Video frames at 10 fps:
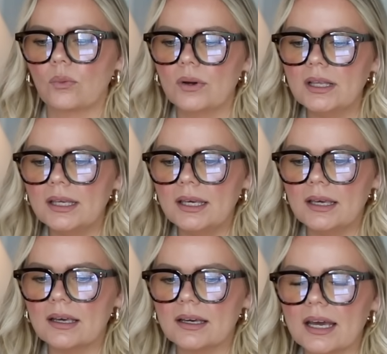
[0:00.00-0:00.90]

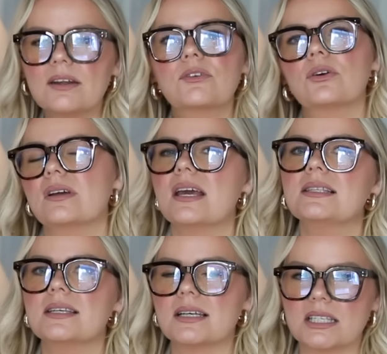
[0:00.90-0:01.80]
really kind of
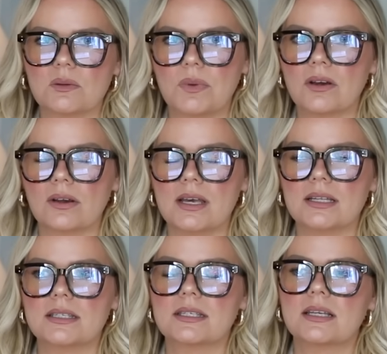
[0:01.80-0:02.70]
creates an
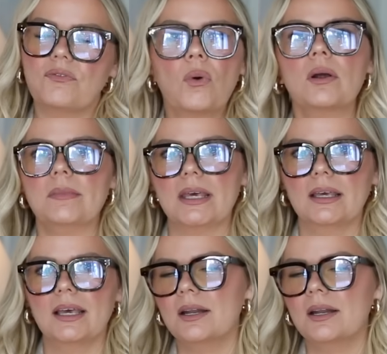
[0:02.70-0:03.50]
experience for me